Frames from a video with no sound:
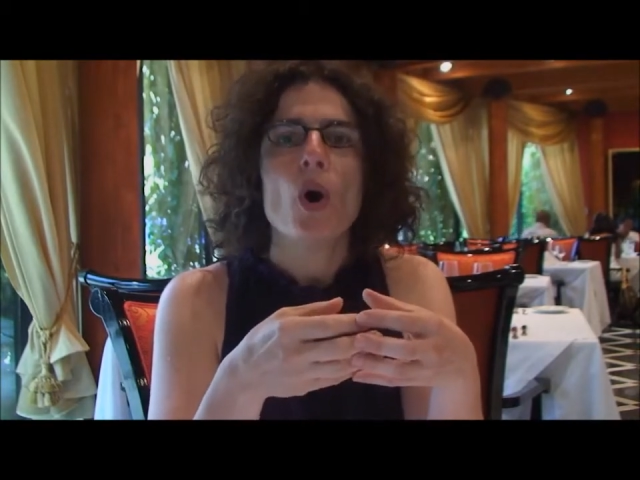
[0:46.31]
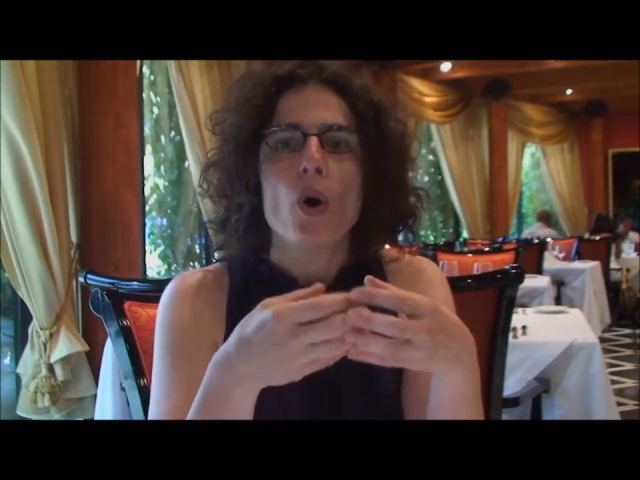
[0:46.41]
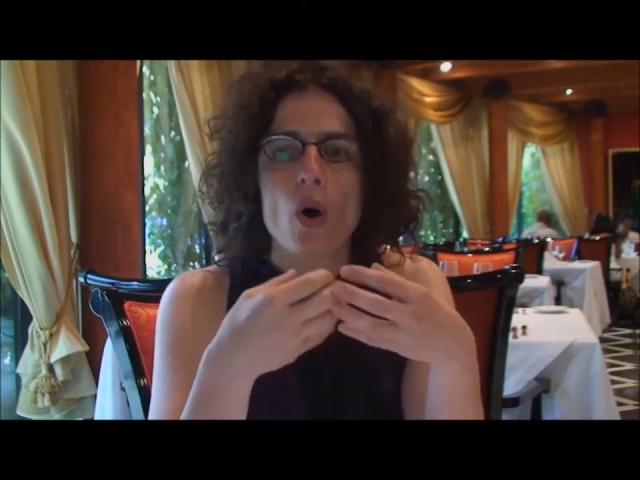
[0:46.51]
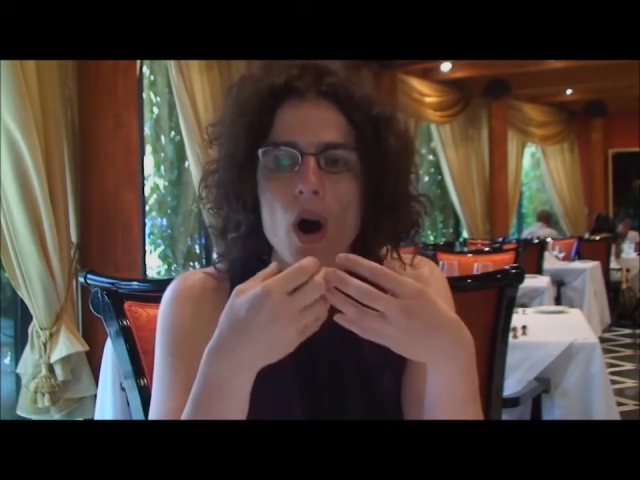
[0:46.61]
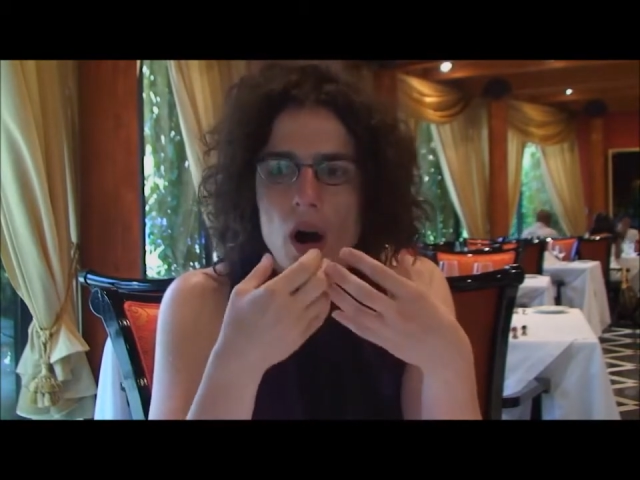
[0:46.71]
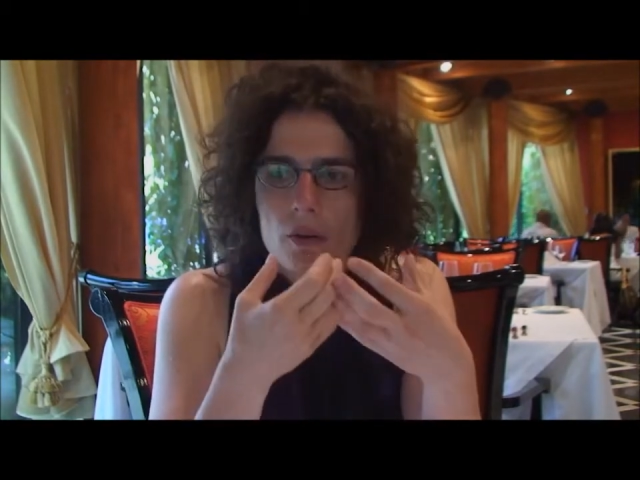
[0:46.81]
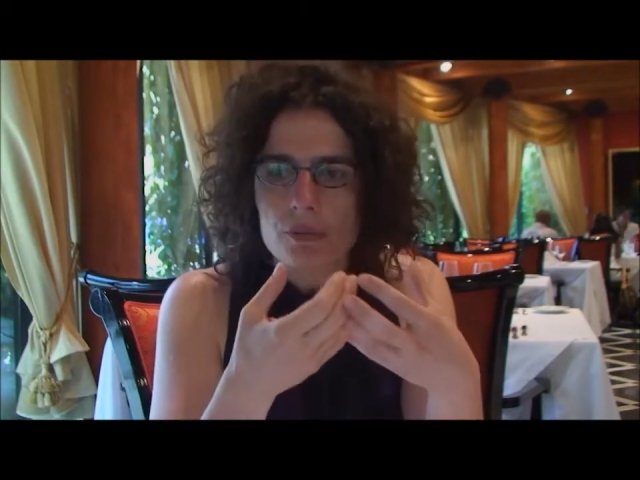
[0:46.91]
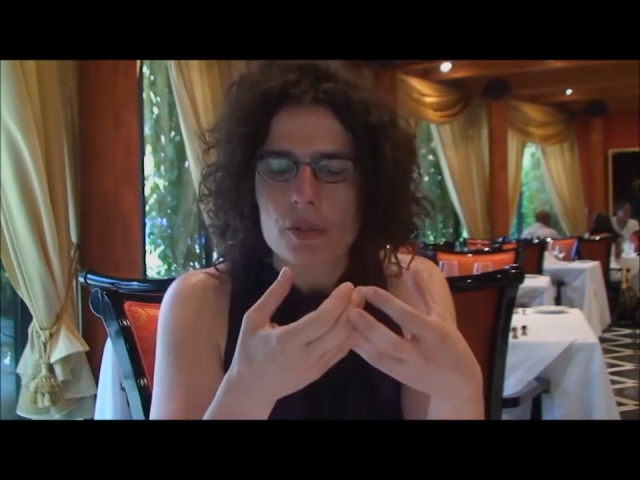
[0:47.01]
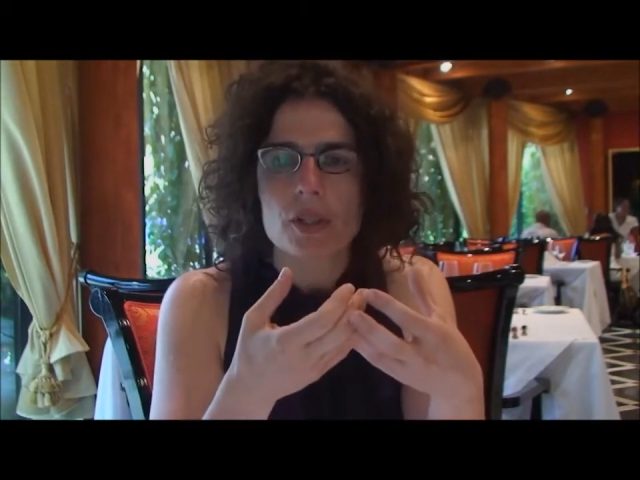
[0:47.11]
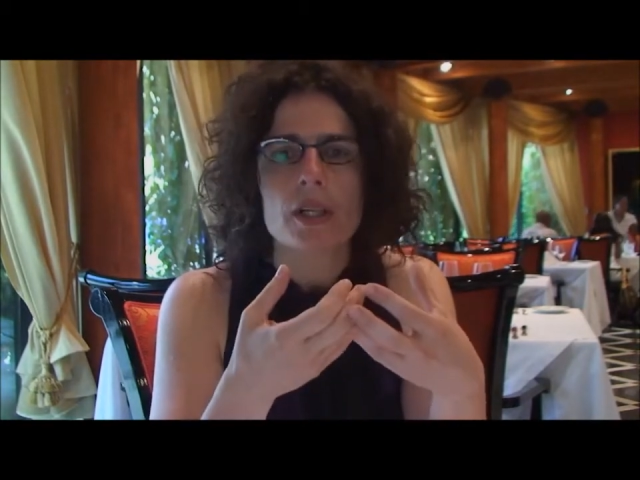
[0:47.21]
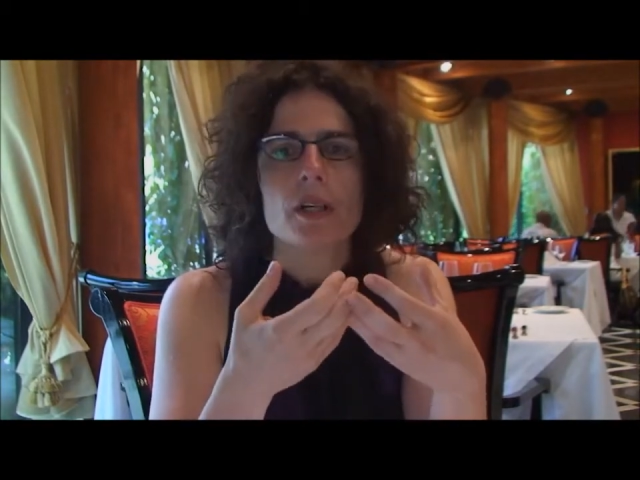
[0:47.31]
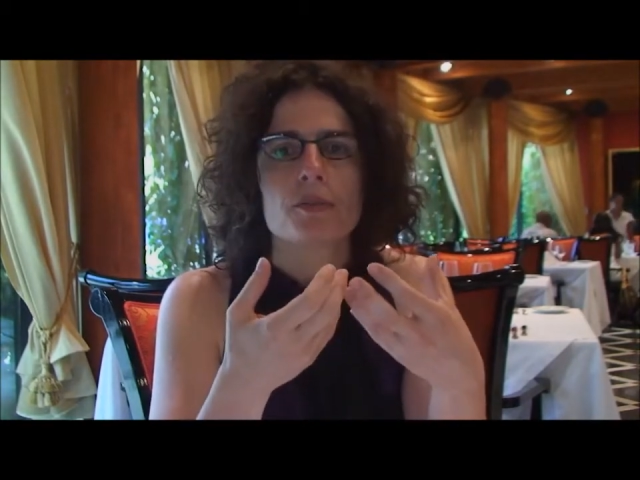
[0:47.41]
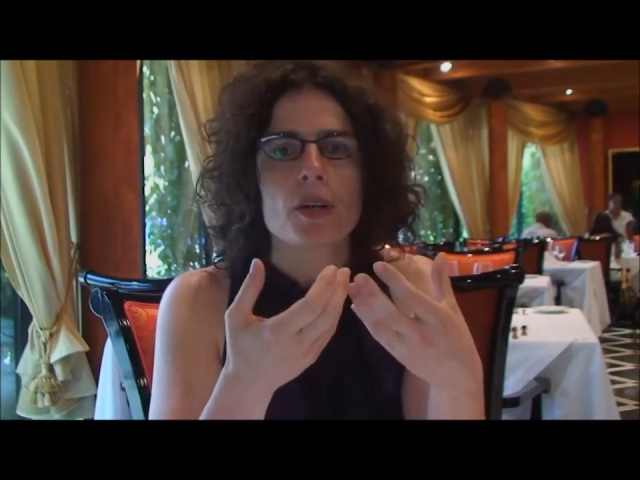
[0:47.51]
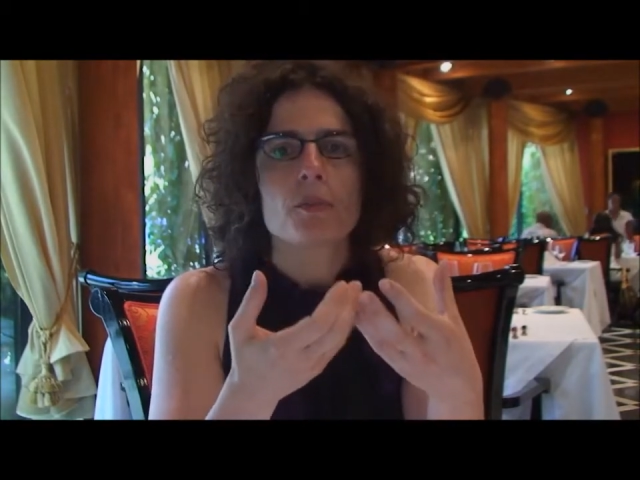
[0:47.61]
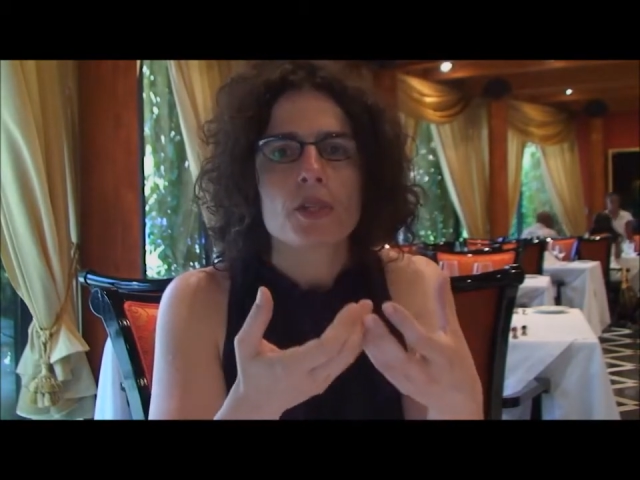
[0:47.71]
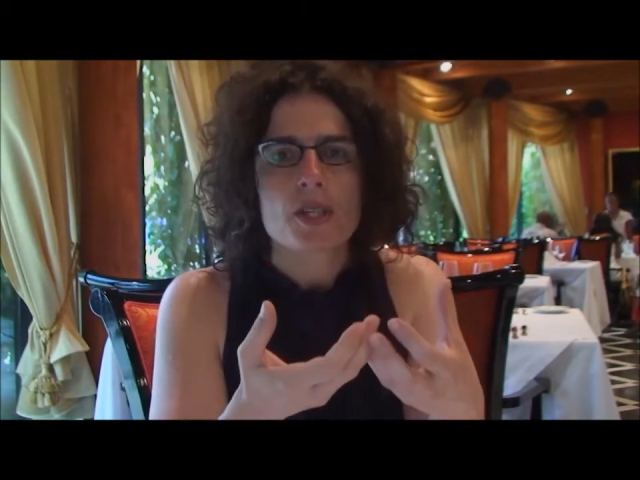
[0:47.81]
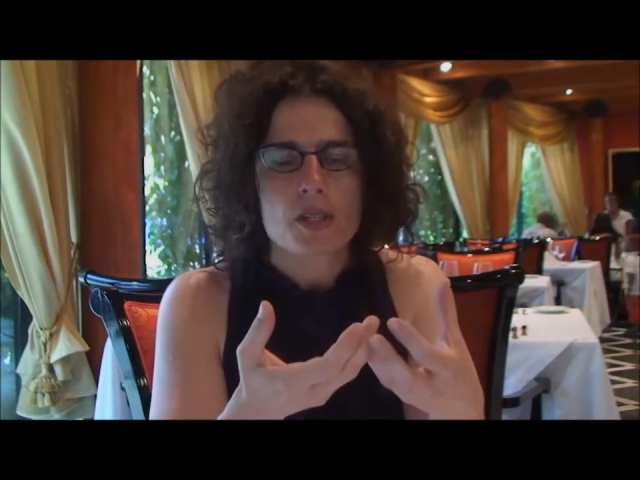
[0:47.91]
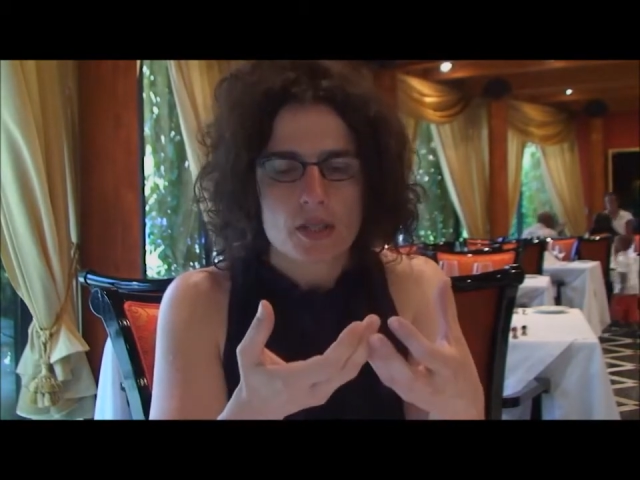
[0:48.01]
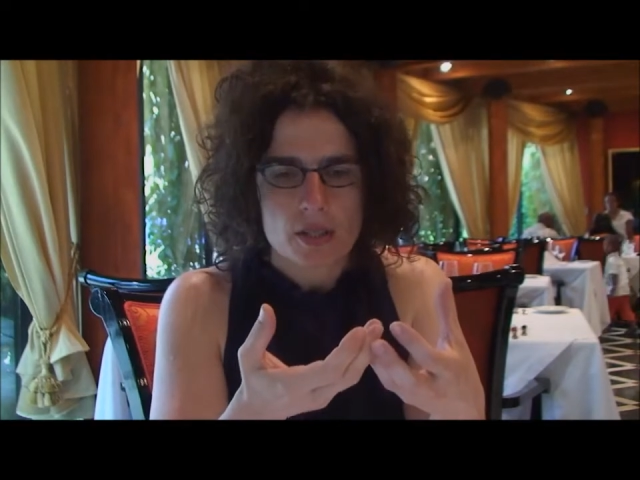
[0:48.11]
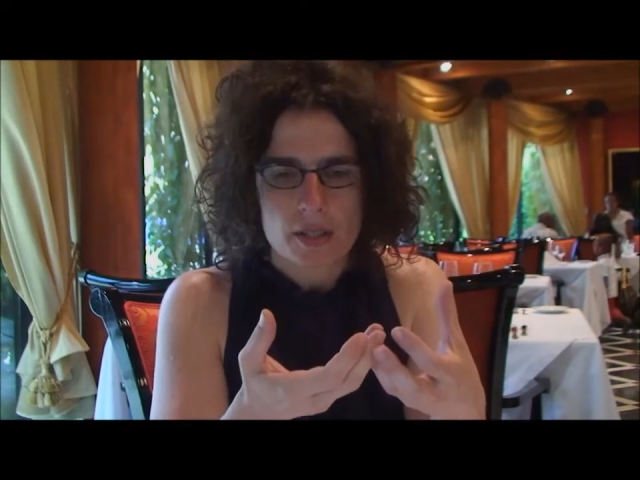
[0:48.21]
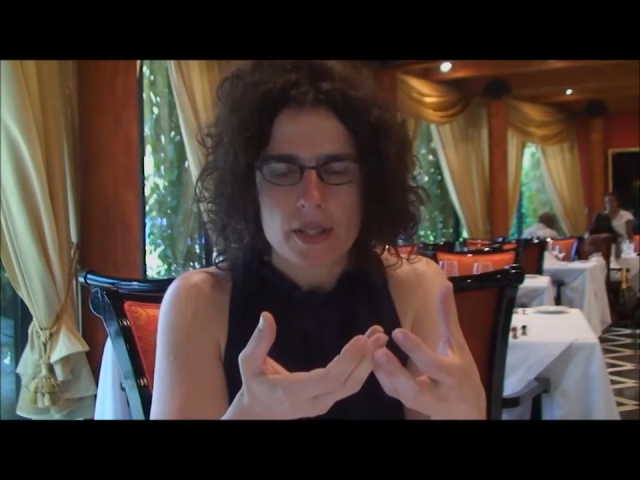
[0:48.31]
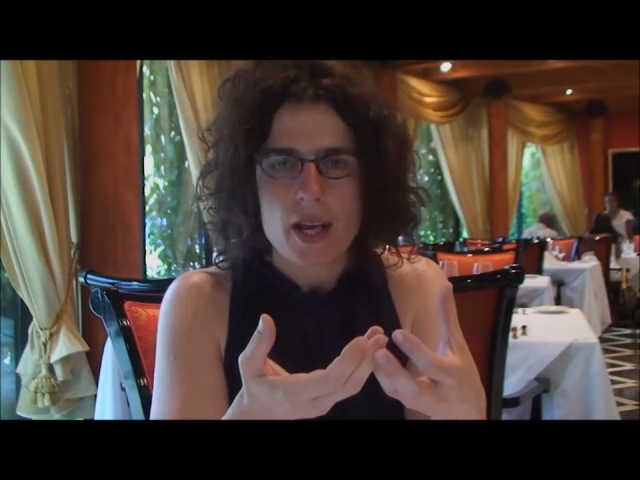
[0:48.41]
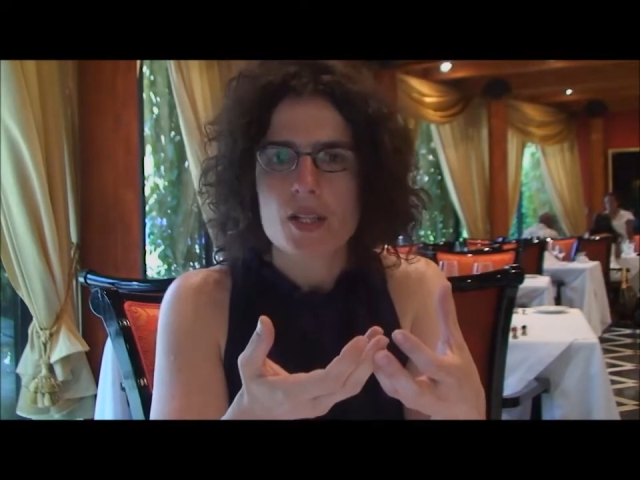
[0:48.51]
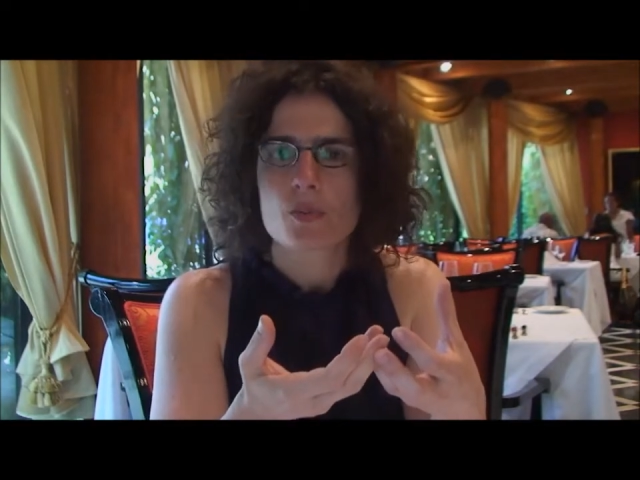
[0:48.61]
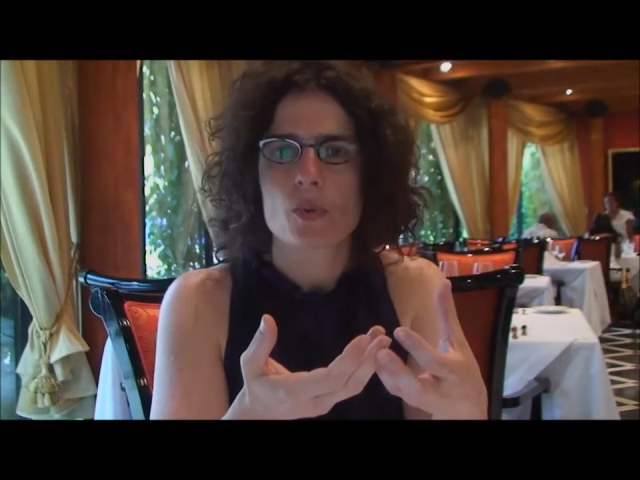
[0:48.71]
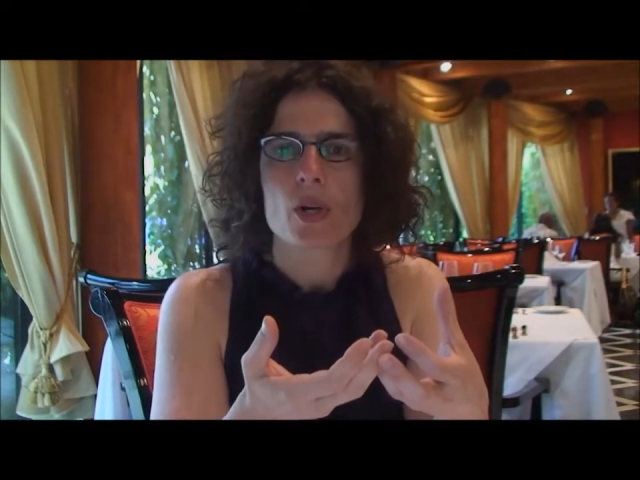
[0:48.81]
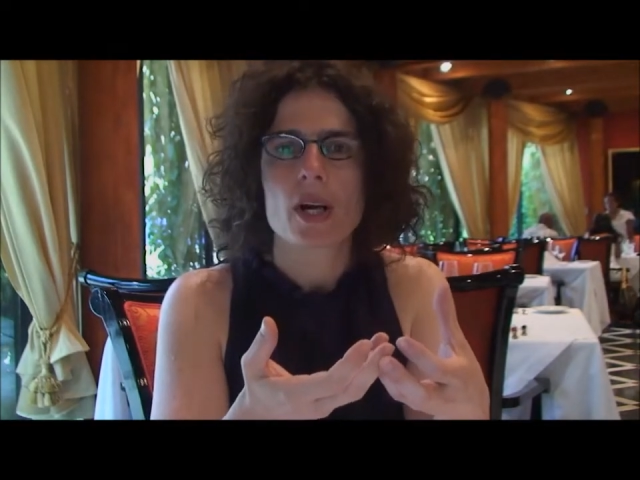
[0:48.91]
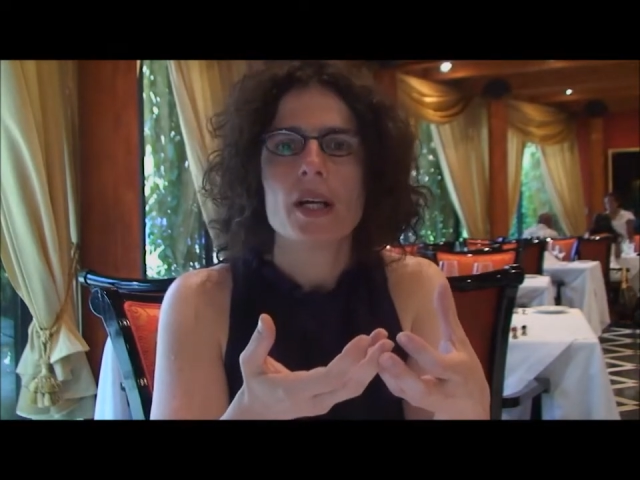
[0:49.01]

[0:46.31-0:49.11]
offer from the diaspora